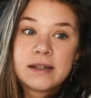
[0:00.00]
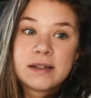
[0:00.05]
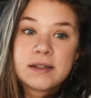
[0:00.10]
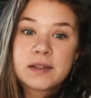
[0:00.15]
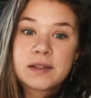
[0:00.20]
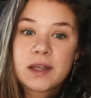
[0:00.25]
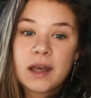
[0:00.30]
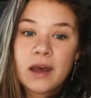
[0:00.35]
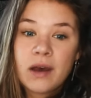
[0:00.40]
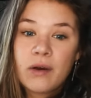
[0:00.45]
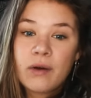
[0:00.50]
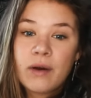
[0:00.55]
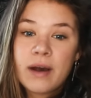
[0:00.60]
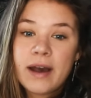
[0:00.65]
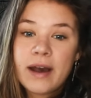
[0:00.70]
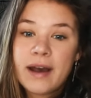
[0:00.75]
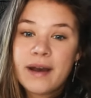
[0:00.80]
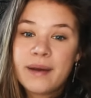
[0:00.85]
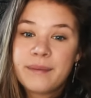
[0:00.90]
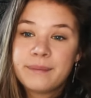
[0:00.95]
So
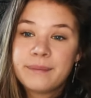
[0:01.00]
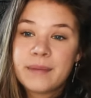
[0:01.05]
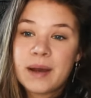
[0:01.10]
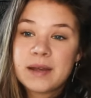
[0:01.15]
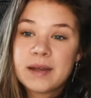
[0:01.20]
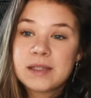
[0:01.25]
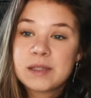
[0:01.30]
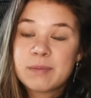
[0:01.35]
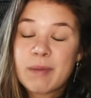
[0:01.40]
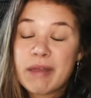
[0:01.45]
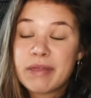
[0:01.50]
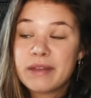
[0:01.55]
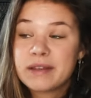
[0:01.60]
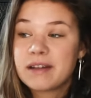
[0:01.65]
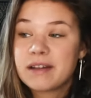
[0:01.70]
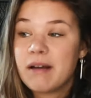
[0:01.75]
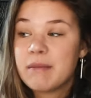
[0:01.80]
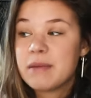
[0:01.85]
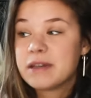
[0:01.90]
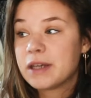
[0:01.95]
I spent the
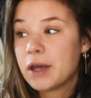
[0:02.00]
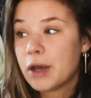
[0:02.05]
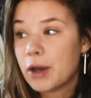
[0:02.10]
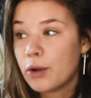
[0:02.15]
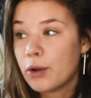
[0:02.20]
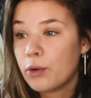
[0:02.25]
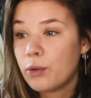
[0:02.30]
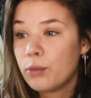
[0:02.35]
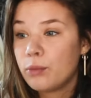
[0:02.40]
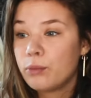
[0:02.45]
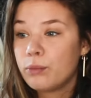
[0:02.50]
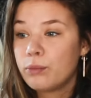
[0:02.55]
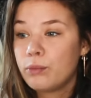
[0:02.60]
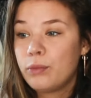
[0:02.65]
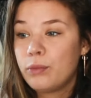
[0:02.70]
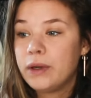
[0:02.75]
time at home.